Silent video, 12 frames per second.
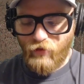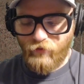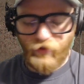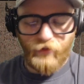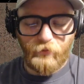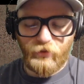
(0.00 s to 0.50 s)

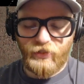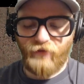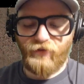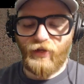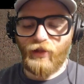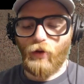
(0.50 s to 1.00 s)
Flamers
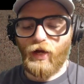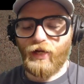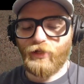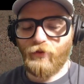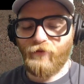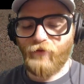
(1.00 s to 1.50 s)
have yellow
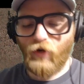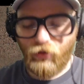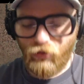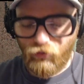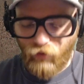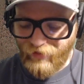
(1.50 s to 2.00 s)
eyes with
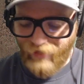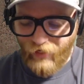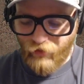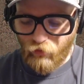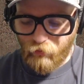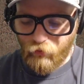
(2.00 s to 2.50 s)
vertical
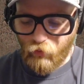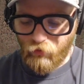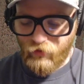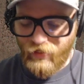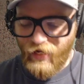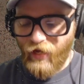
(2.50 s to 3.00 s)
rectangular
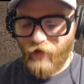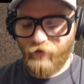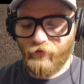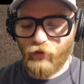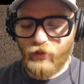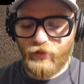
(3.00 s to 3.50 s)
pupils, and
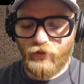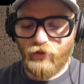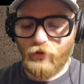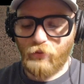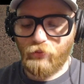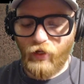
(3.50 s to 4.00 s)

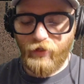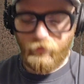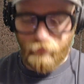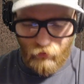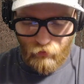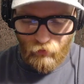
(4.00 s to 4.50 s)
freezers are
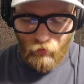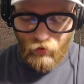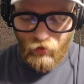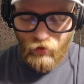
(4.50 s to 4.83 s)
bright blue.